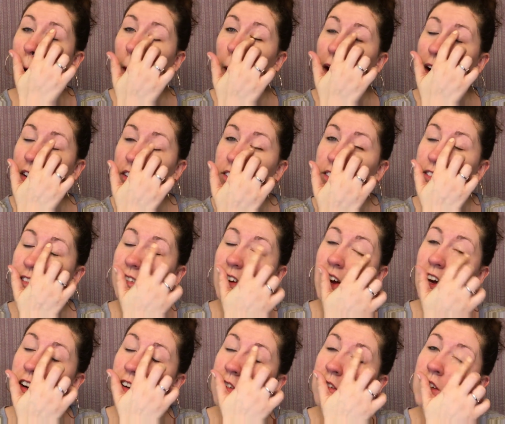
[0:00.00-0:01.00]
I
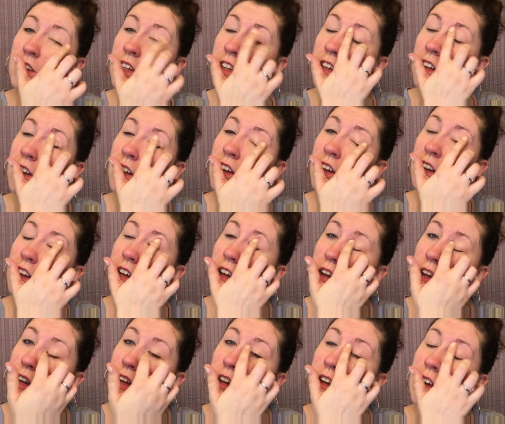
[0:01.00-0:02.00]
found
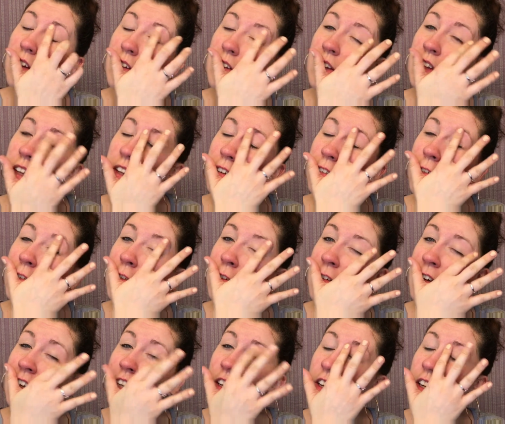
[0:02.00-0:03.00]
that
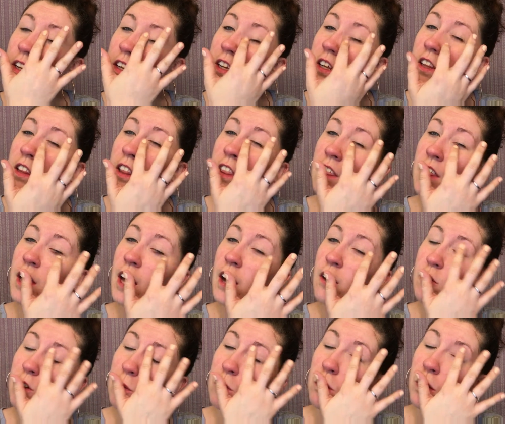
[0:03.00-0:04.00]
doing
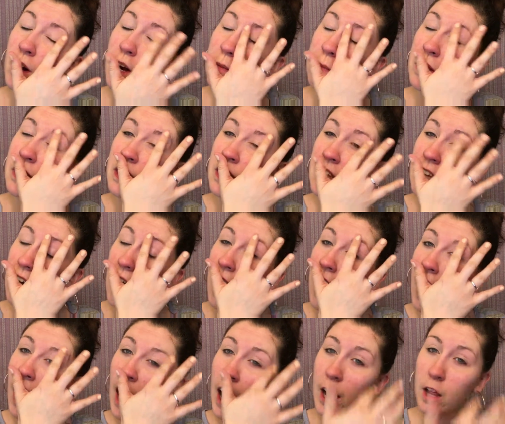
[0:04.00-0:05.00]
that with priming the
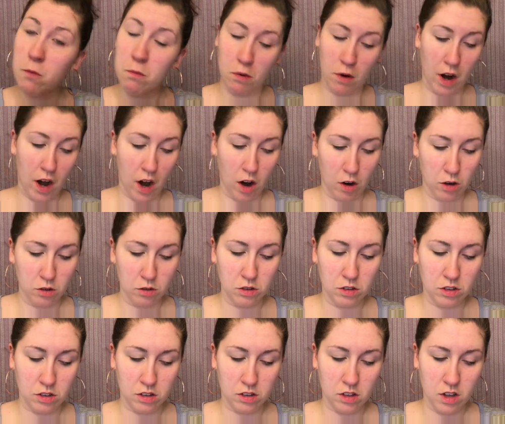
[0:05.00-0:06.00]

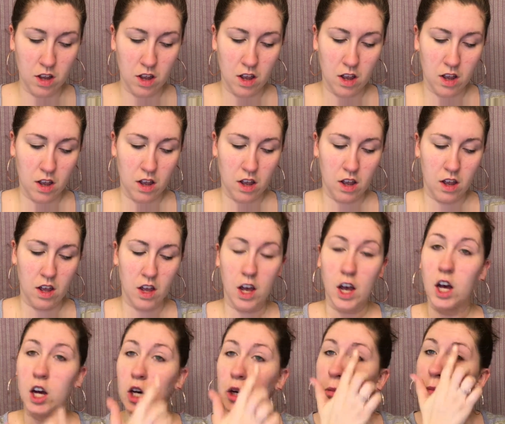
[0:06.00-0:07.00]
eyebrows
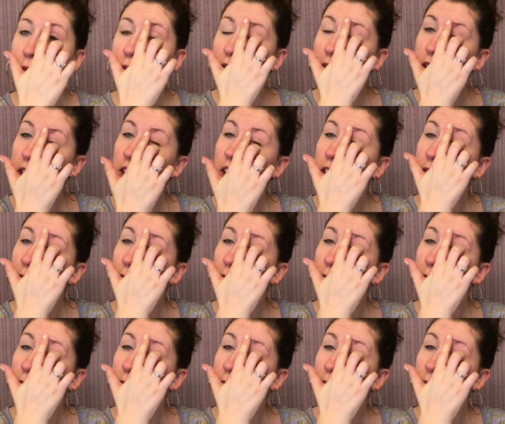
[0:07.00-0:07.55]
helps